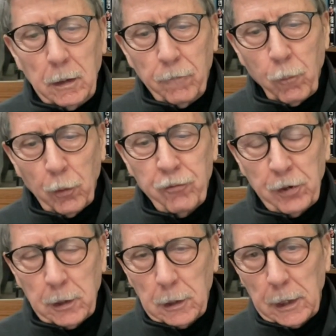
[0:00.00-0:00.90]

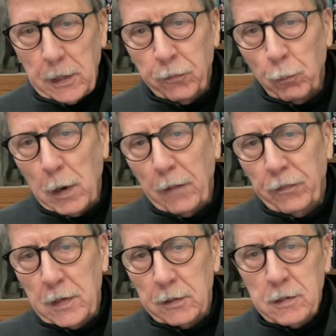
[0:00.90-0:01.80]
fortunately, throughout
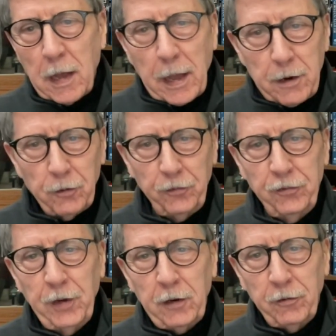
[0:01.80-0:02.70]
the entire
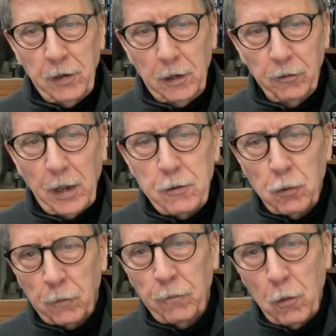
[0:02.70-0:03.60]
60s, I
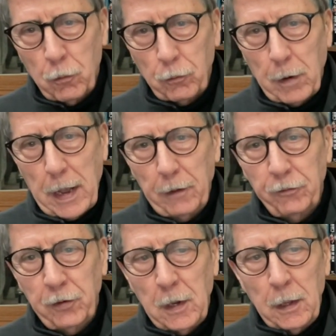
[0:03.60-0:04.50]
took
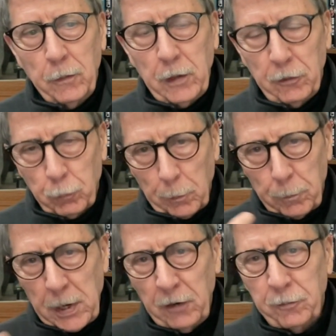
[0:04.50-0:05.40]
photographs. These were
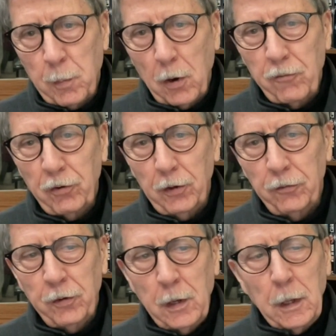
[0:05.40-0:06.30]
peace
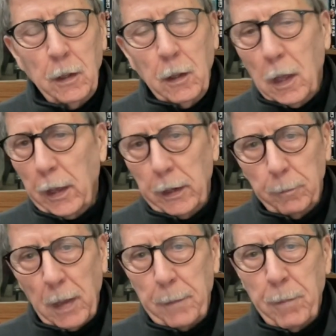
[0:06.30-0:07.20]
marches,
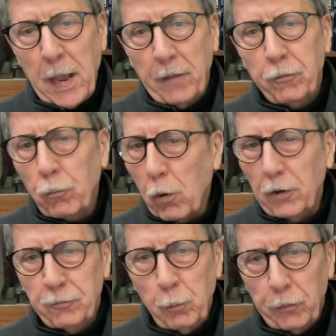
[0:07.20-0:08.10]
and my path
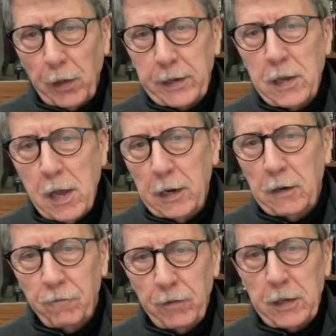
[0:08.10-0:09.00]
crossed with
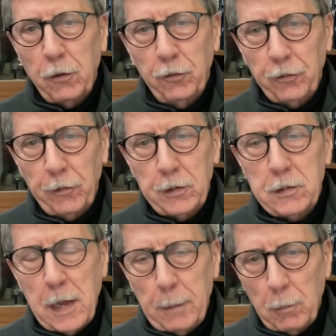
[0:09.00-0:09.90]
iconic figures of the
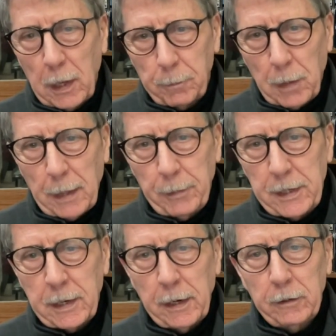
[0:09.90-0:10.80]
time like Bobby
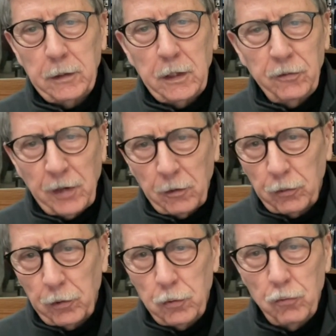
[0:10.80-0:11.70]
Kennedy,
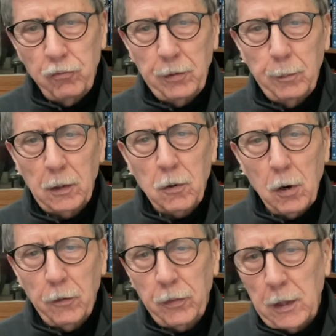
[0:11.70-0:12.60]
Senator Eugene
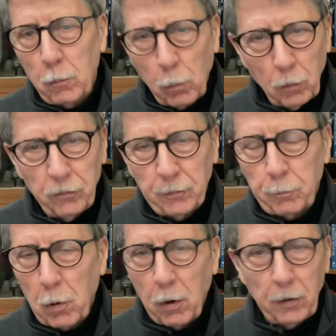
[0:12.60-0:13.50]
McCarthy, Rosa
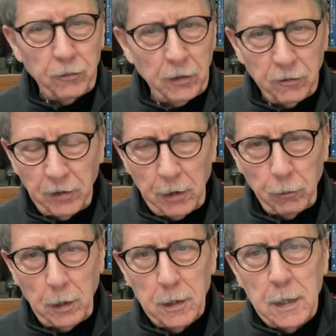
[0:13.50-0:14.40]
Parks,
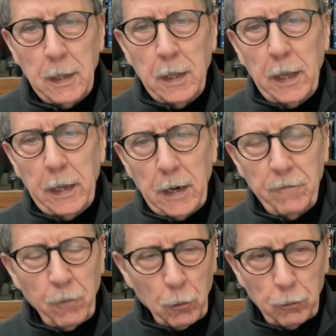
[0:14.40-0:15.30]
etc. And I
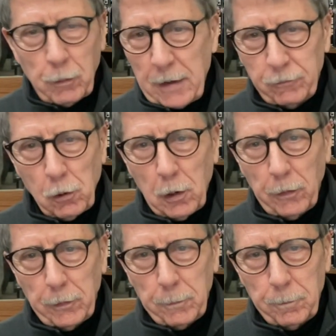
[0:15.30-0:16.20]
photographed all
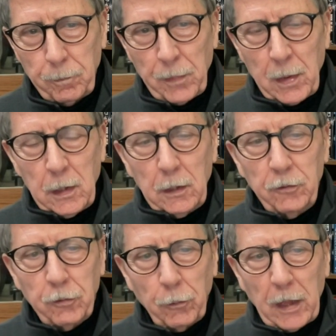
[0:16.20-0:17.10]
of them.
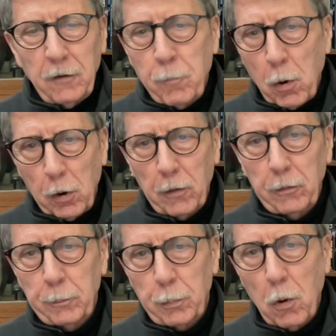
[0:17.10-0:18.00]
So that's part of
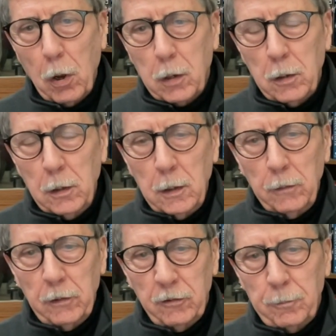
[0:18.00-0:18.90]
the book
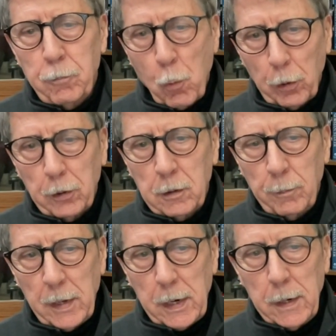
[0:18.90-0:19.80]
that's important to
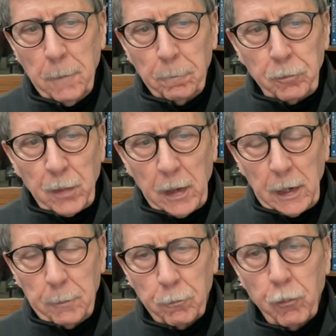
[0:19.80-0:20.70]
me.
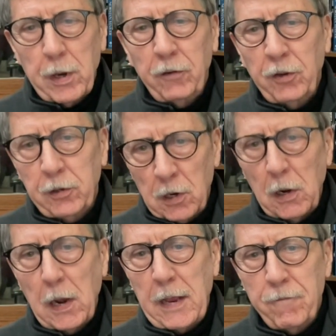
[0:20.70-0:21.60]
And it brings it to
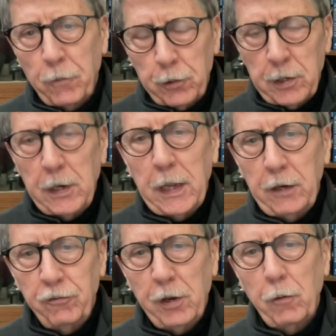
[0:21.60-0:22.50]
life for
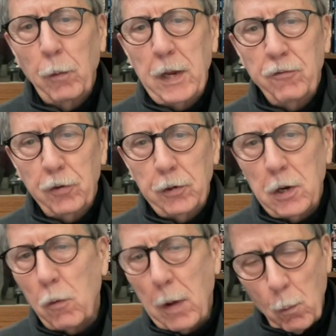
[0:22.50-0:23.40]
today's generation.
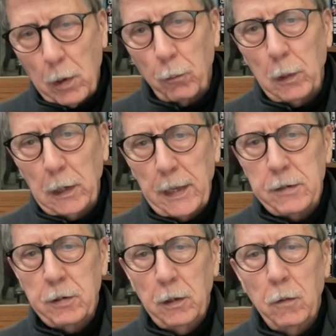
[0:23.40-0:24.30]
You know, I want to
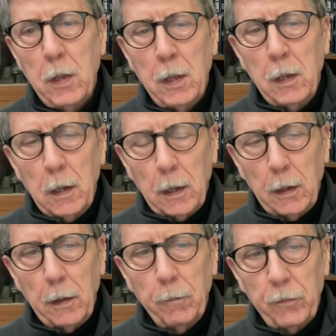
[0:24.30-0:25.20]
relate to
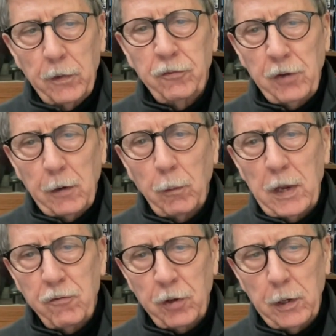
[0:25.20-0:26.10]
this
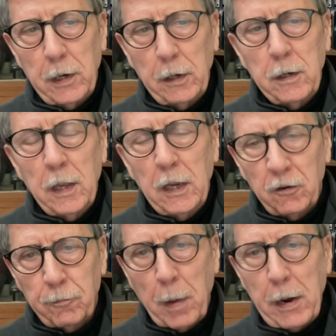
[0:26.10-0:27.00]
generation and
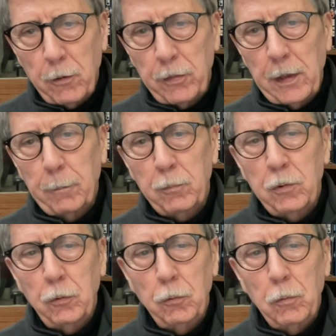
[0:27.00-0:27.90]
inspire them
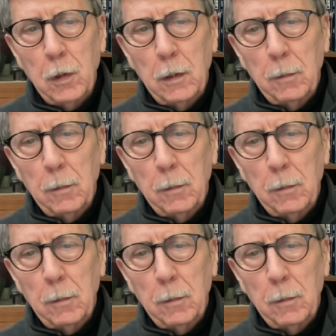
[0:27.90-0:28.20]
to